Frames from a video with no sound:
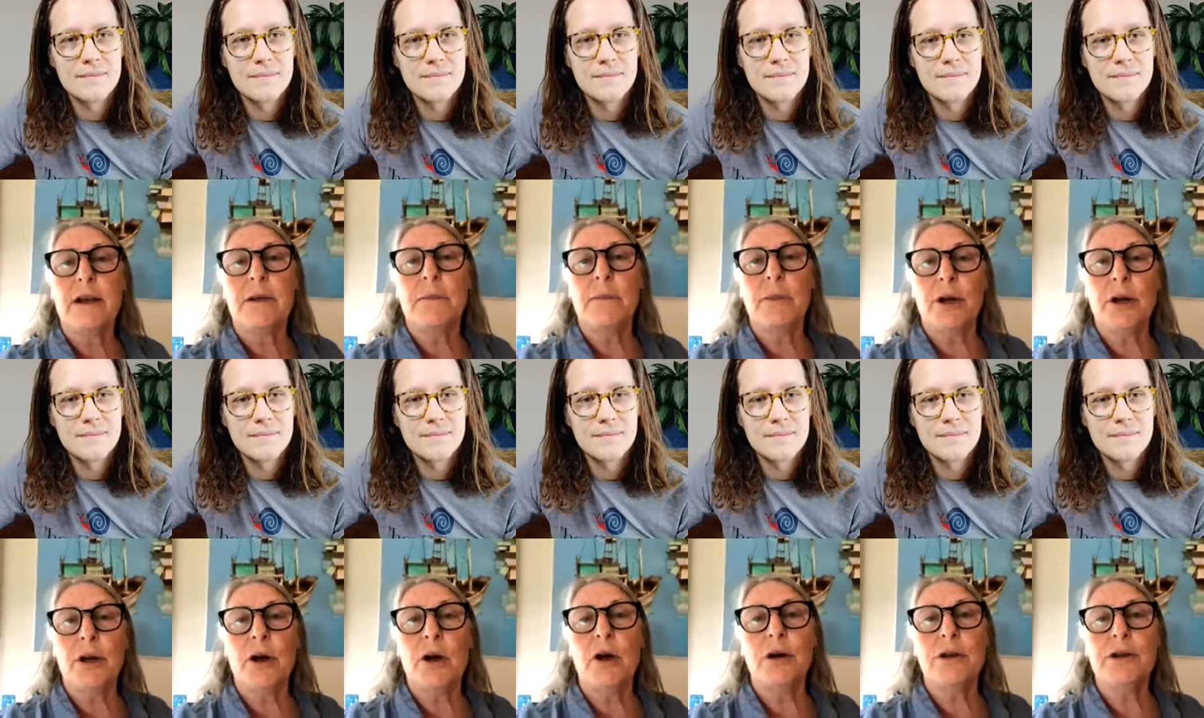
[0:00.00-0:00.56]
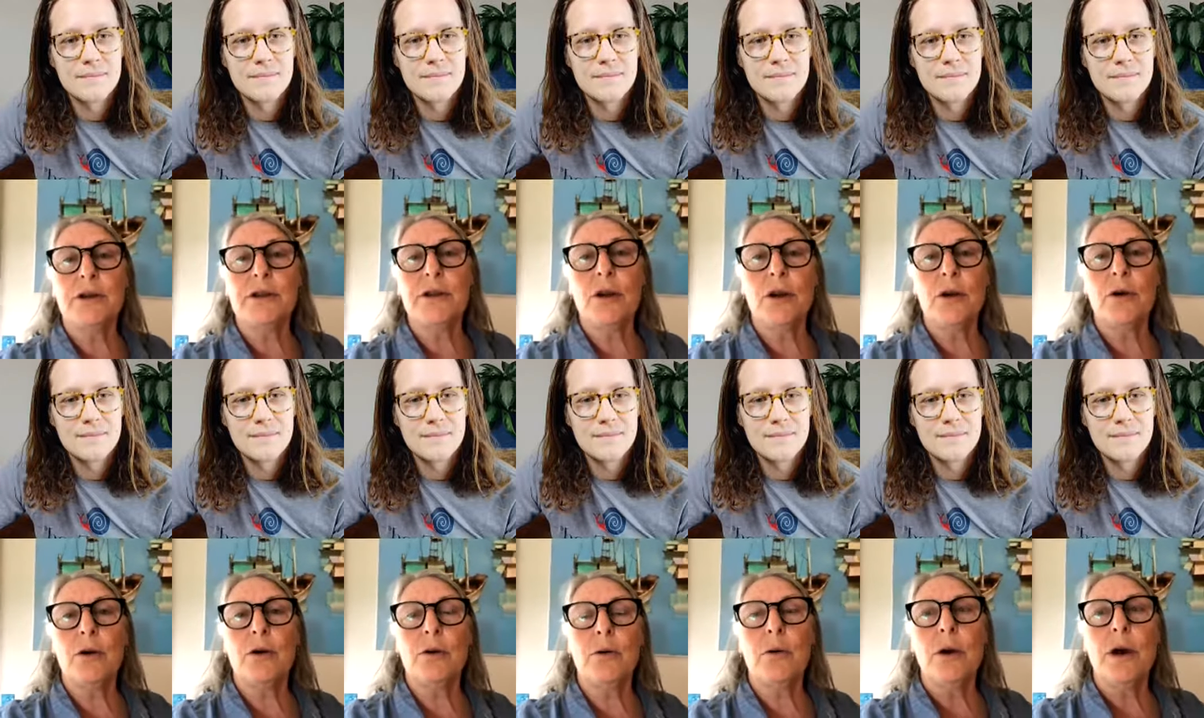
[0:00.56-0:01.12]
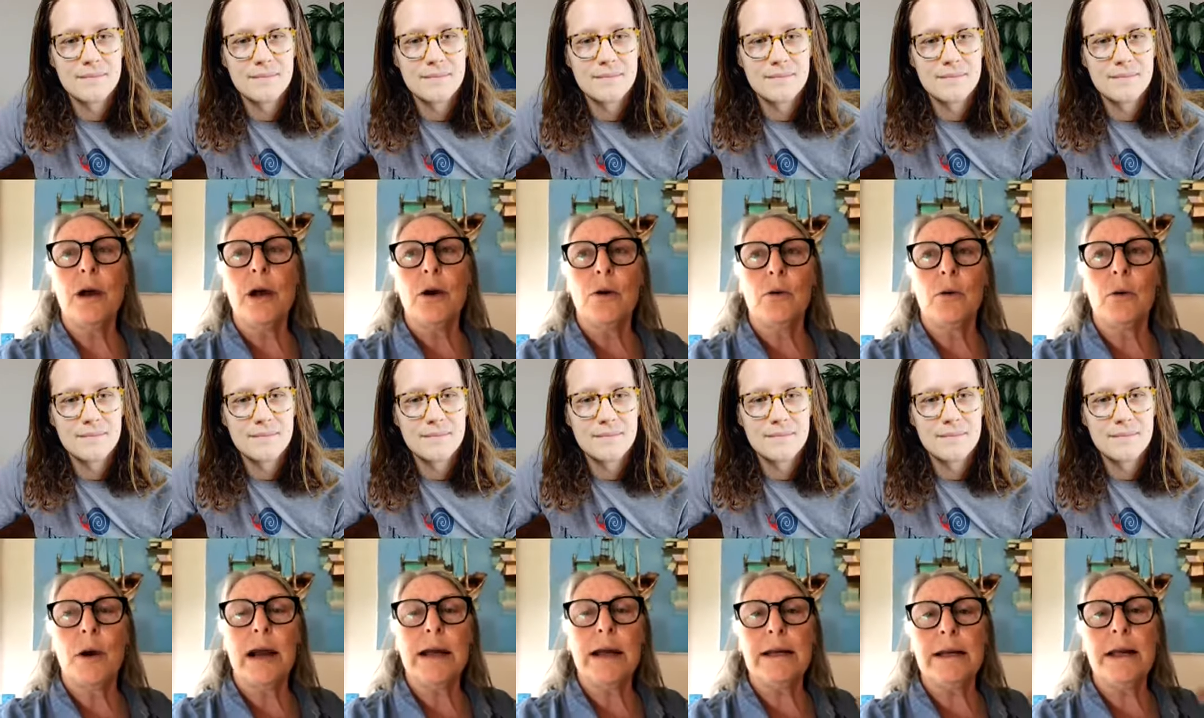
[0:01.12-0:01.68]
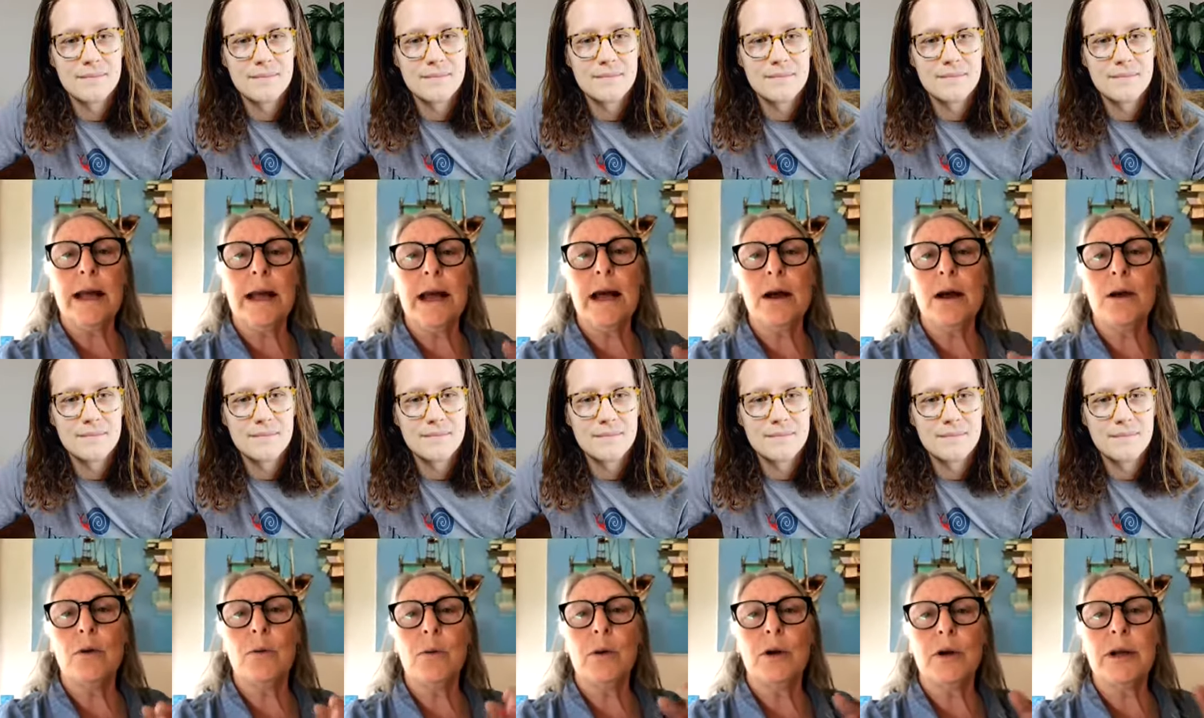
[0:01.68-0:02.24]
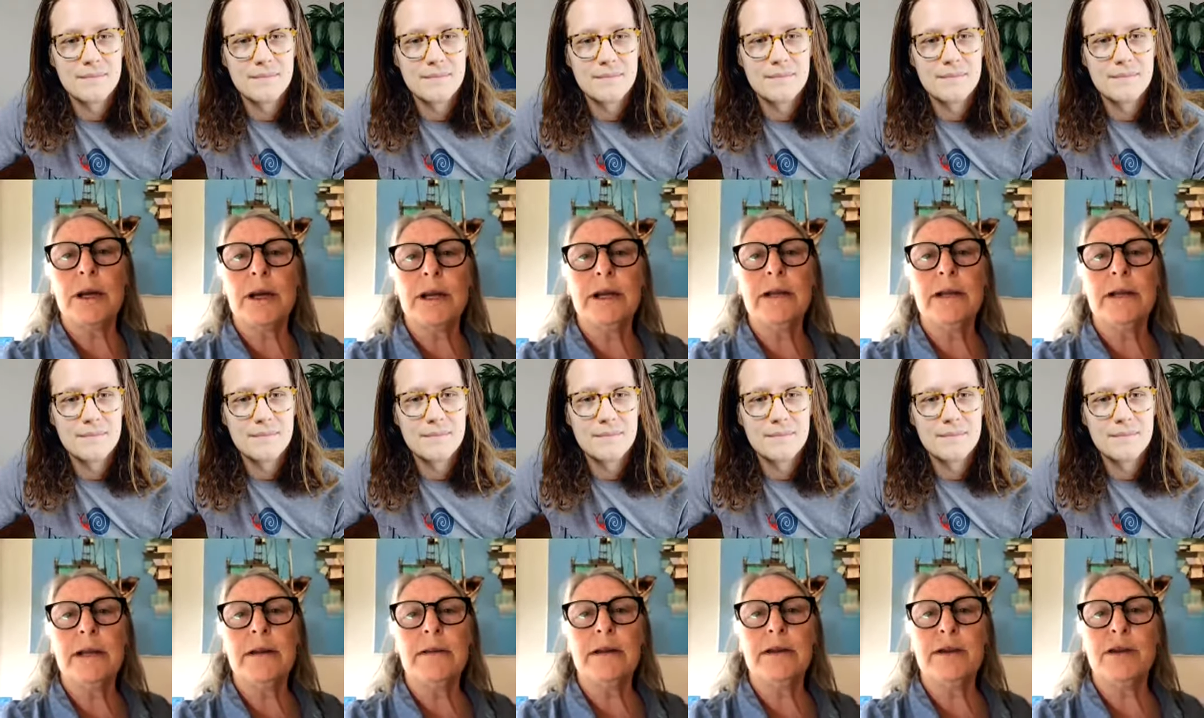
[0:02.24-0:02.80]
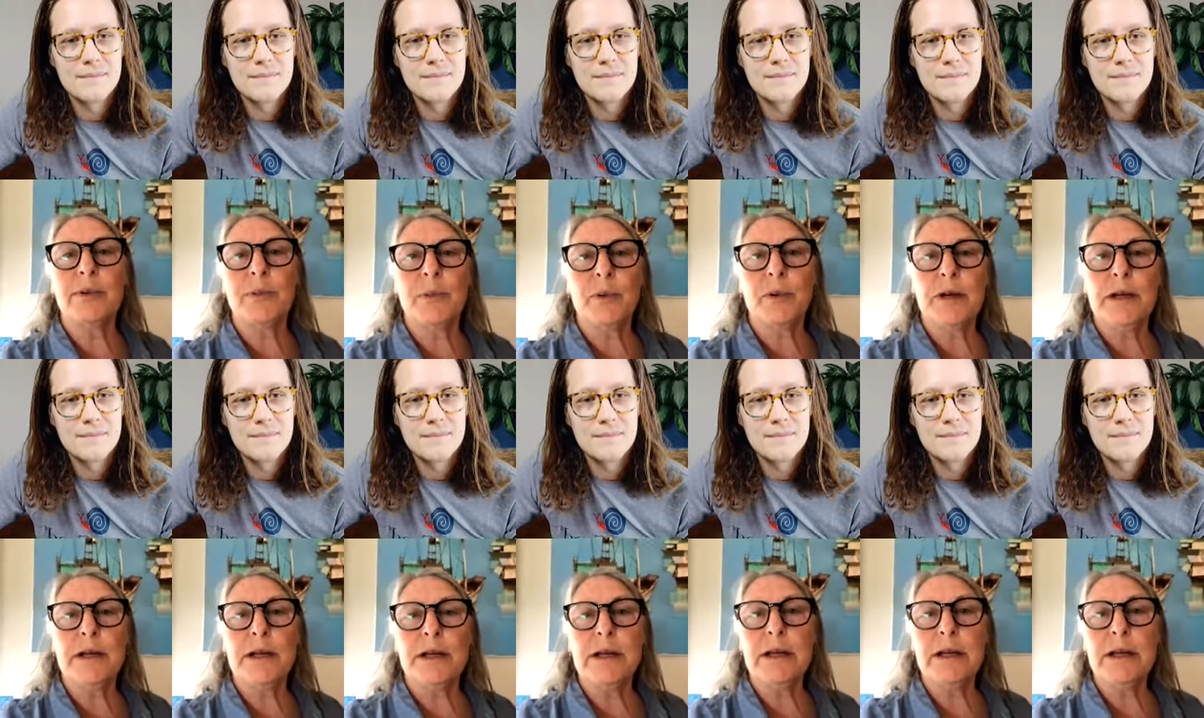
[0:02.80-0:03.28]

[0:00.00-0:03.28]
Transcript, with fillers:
Speaker 1: but also right now we're ending the spring